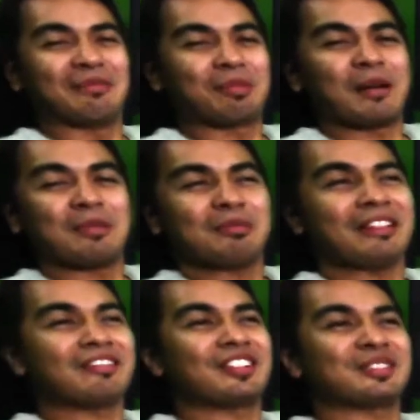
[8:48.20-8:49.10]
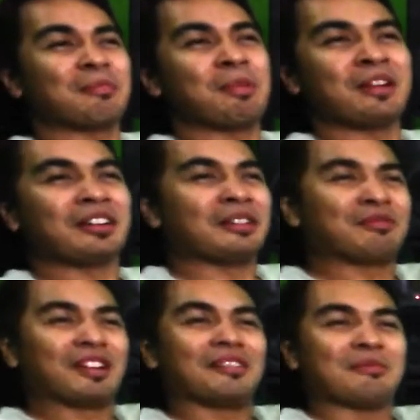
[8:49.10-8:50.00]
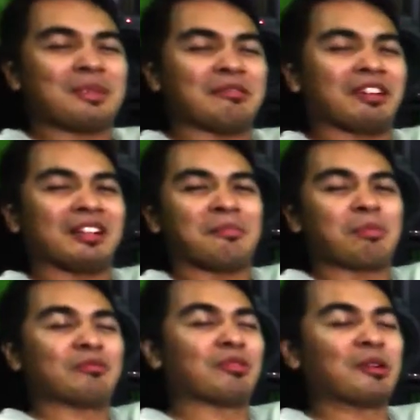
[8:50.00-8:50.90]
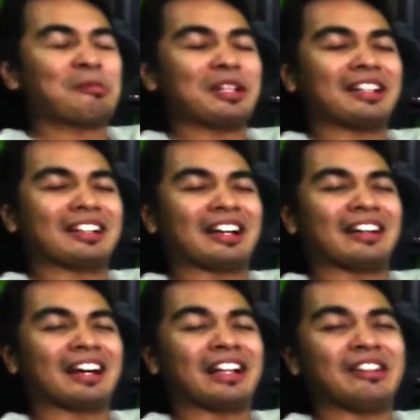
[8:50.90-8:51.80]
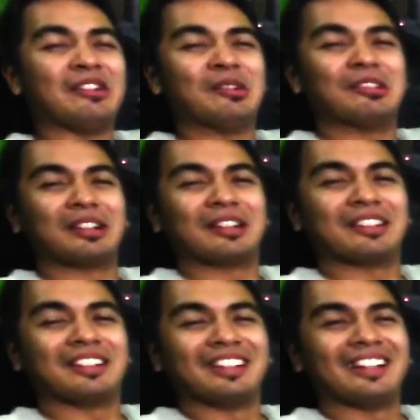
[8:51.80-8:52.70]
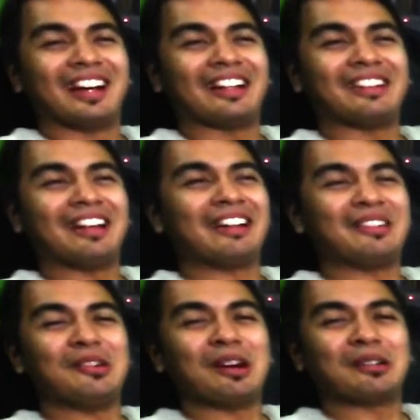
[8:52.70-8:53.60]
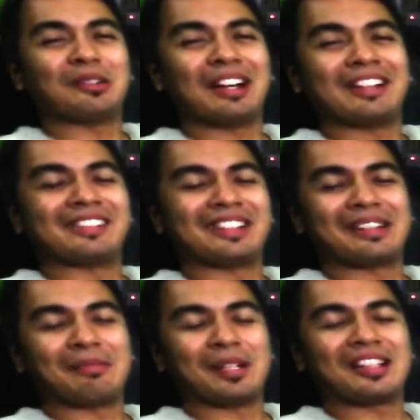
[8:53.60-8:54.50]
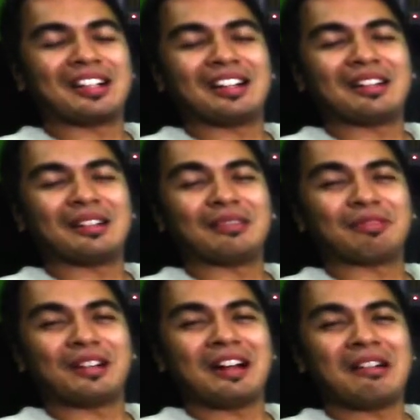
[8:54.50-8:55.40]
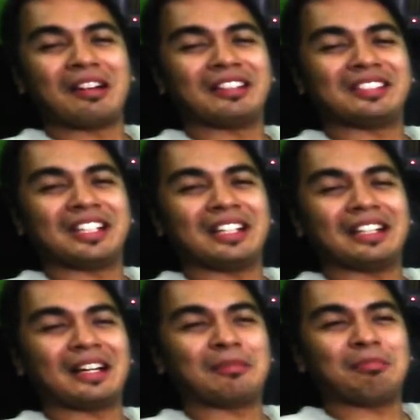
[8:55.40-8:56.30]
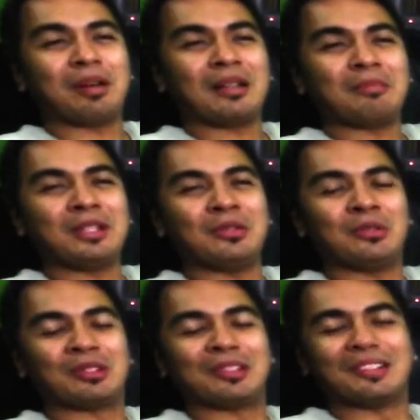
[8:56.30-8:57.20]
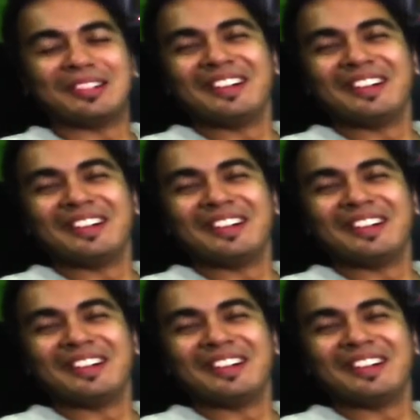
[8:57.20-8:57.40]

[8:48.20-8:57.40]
Probably if there's a mirror in front of me while I'm performing, I'd know. I'd know how to answer it. But for now, I'd say I'd be neutral.